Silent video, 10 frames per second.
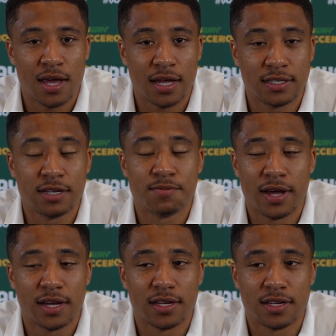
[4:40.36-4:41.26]
it did
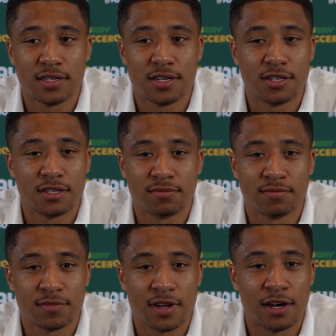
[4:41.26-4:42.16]
make a
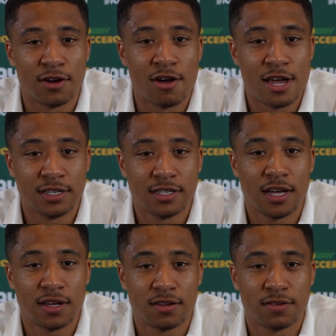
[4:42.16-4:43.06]
decision a lot
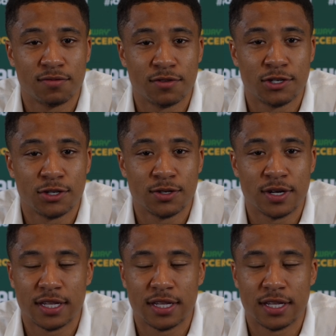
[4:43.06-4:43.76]
easier for sure.